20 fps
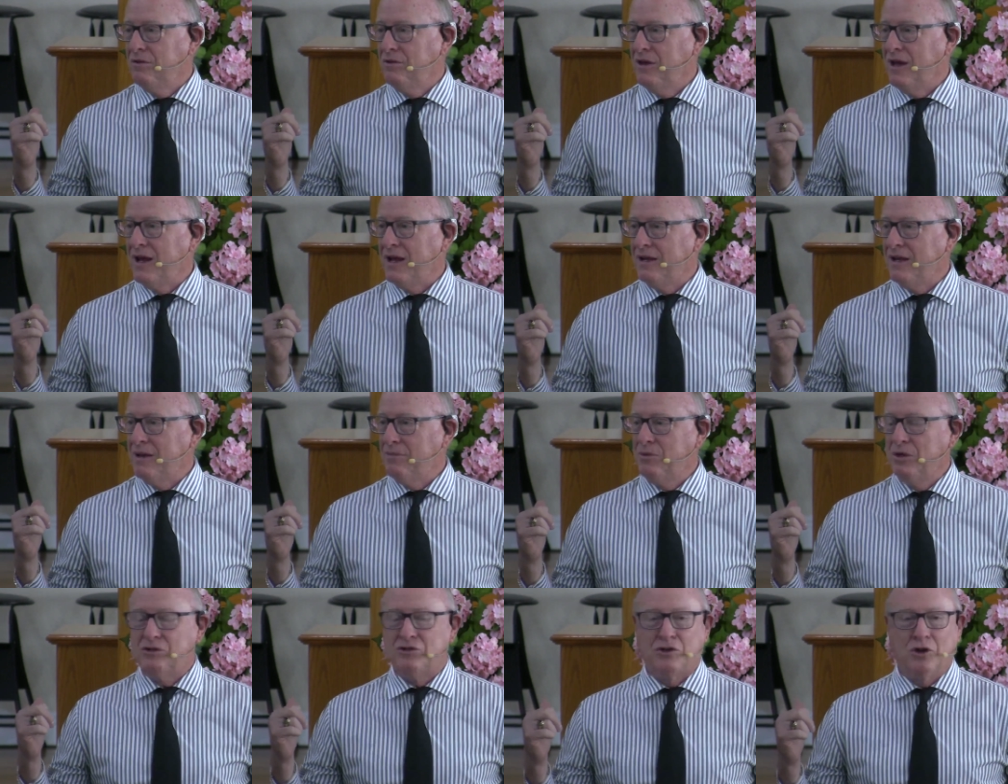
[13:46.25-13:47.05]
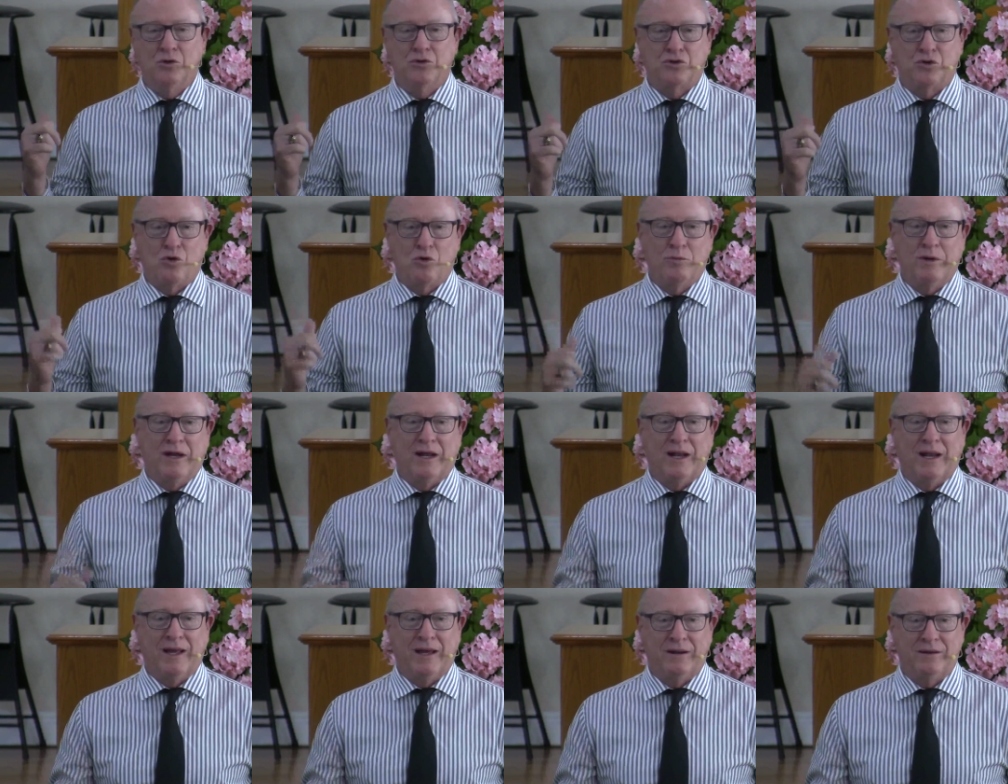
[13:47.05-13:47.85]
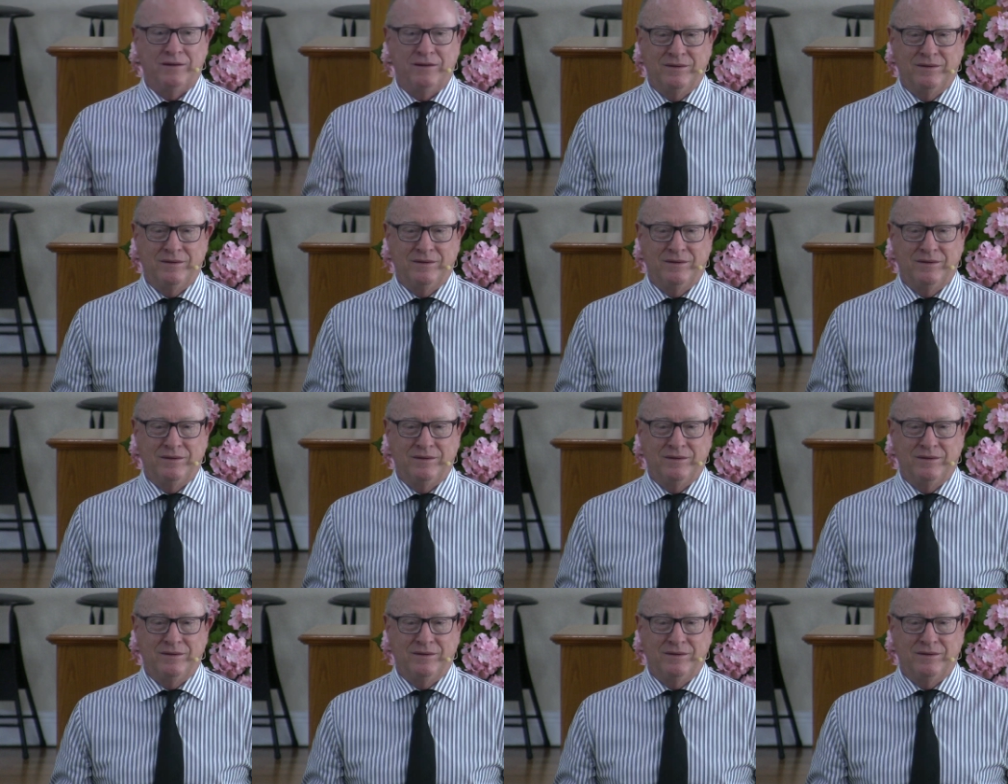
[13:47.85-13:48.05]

they had that big snowstorm in Atlanta.